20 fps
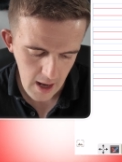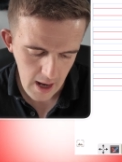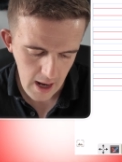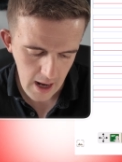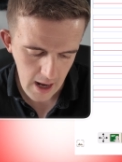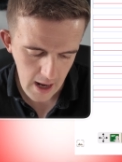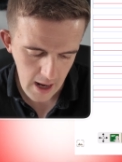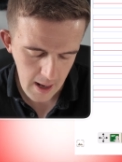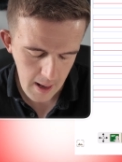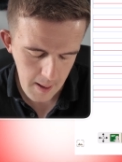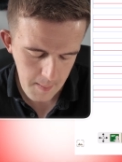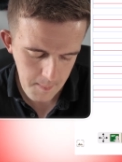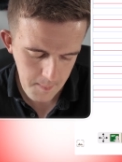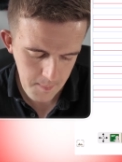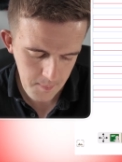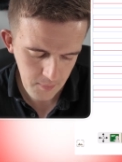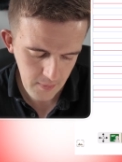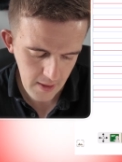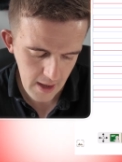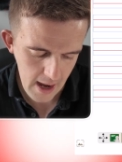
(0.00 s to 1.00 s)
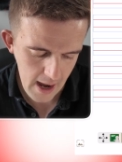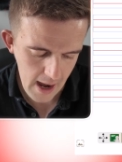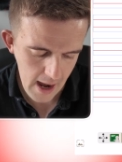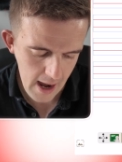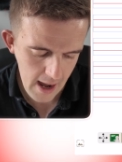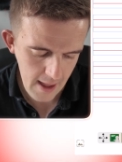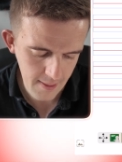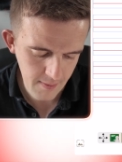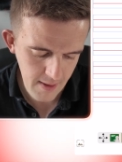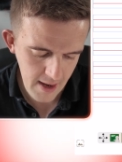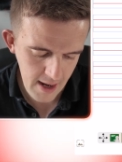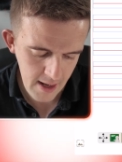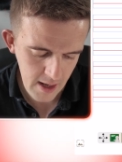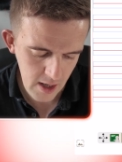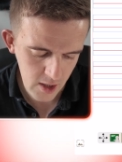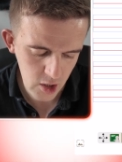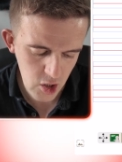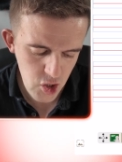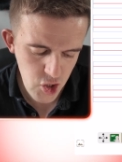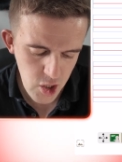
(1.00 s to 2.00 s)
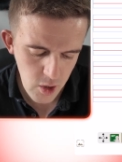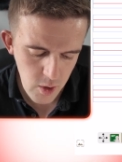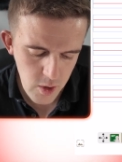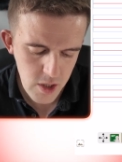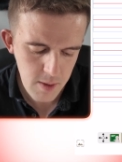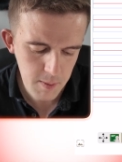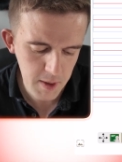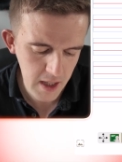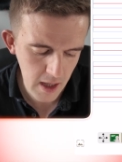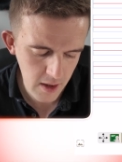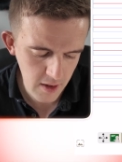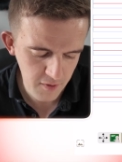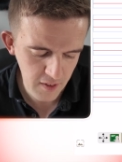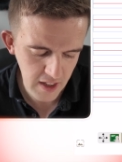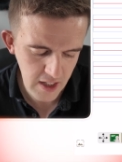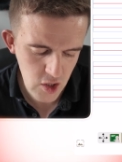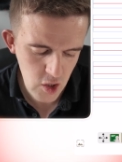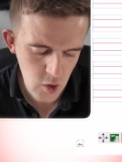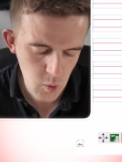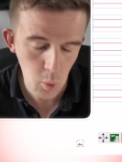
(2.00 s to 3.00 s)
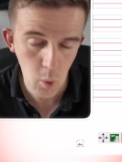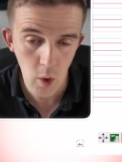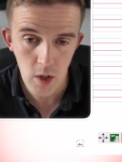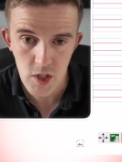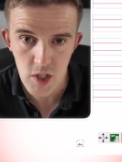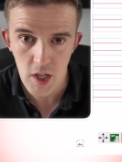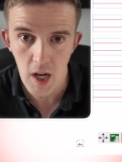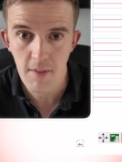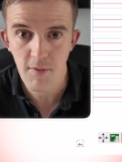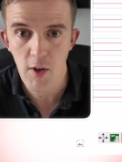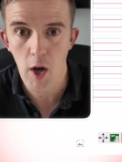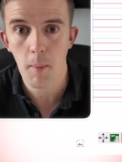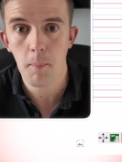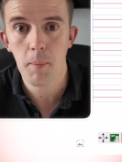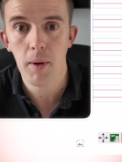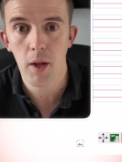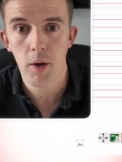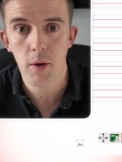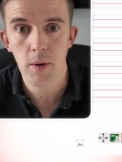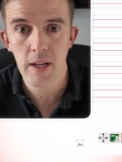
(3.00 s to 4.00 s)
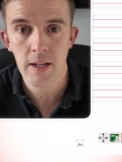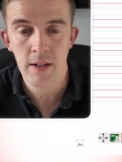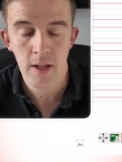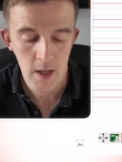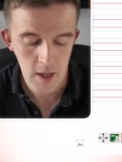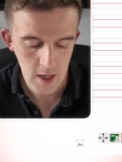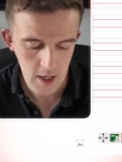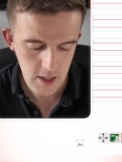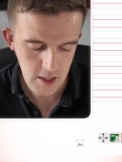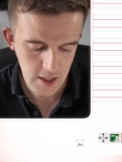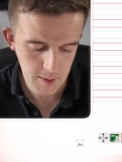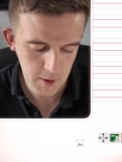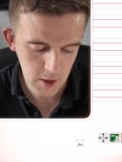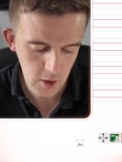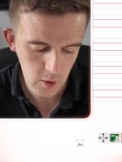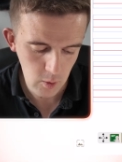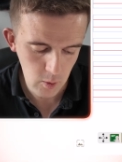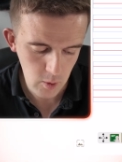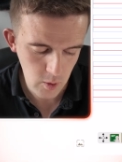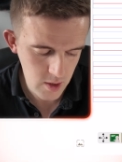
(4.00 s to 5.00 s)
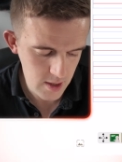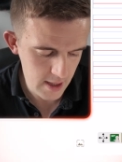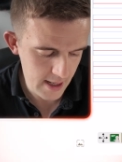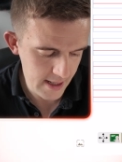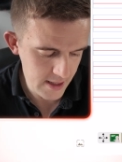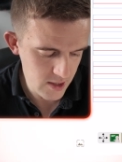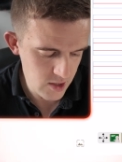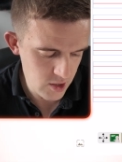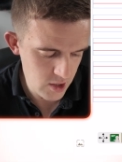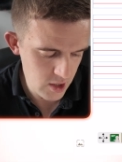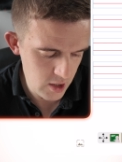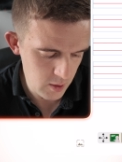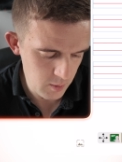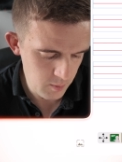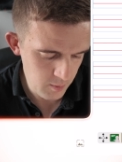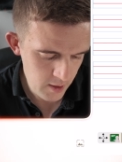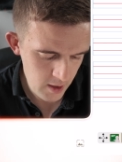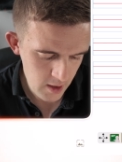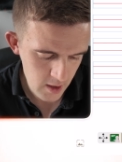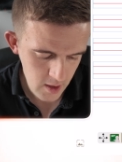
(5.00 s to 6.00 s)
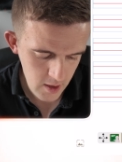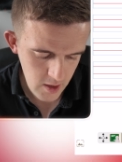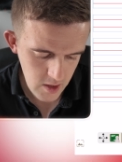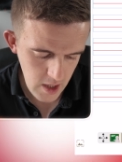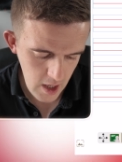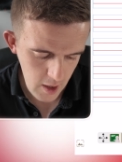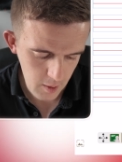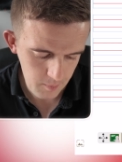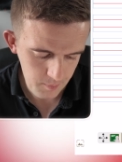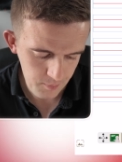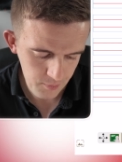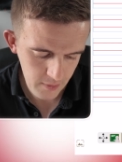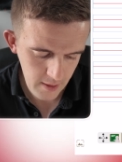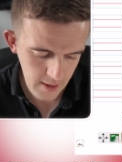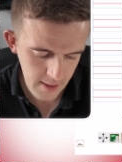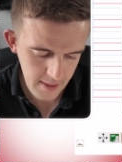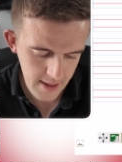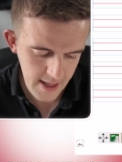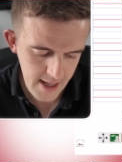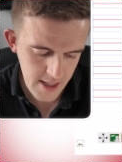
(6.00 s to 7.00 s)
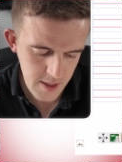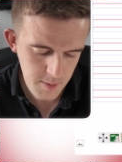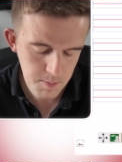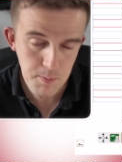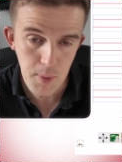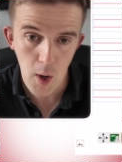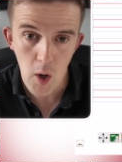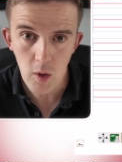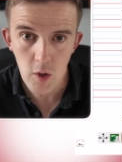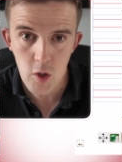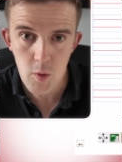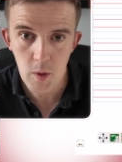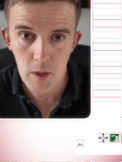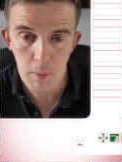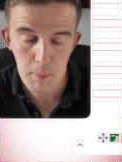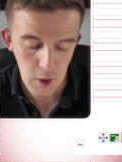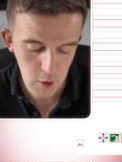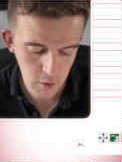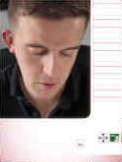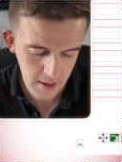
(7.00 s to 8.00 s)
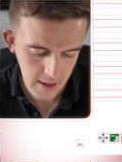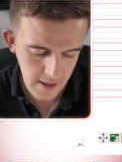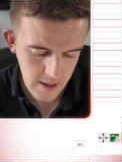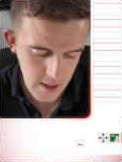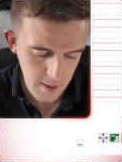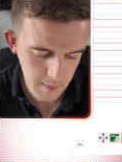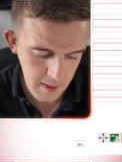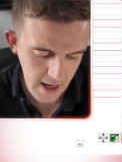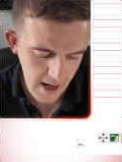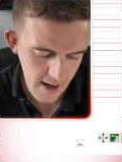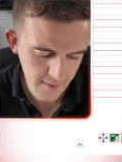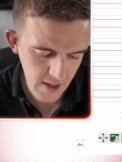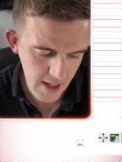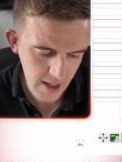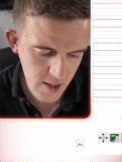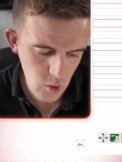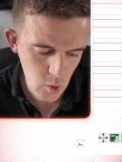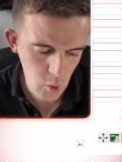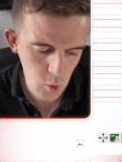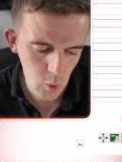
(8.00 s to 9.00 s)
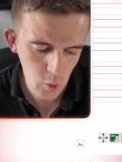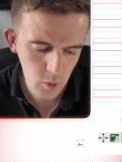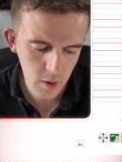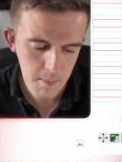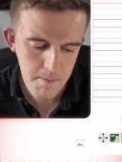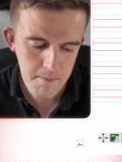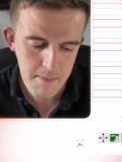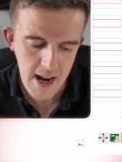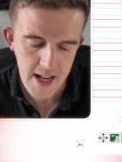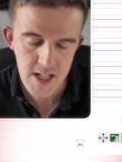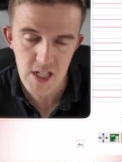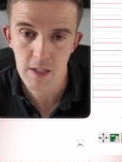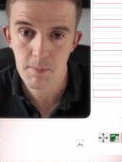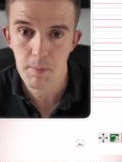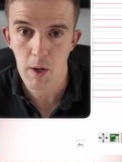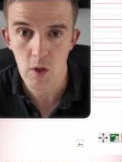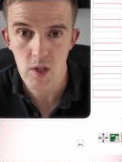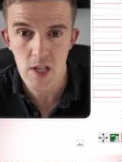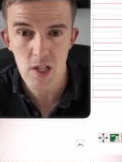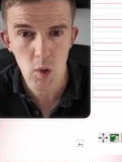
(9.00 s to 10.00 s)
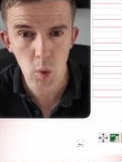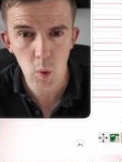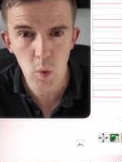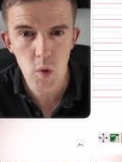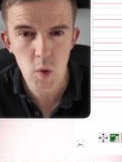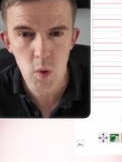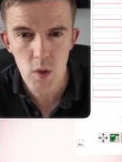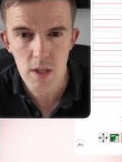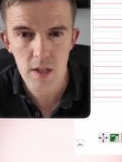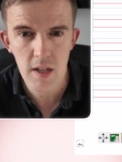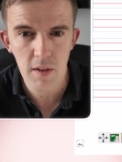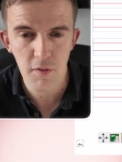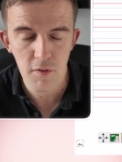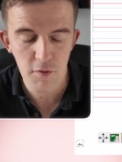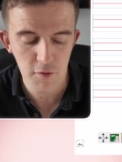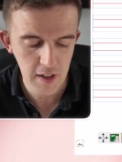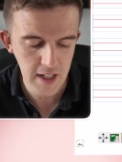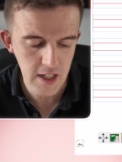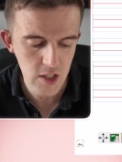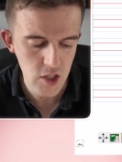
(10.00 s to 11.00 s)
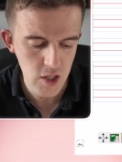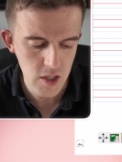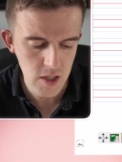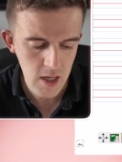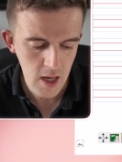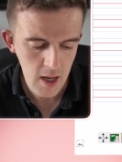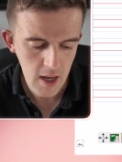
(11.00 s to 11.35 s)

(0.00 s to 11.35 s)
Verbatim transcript: Um, and then I'm going to show you some of the other features once I've uploaded some of the Google Slides too. So this box with the blue things coming out of it is called the Magic Box. There's all sorts of different features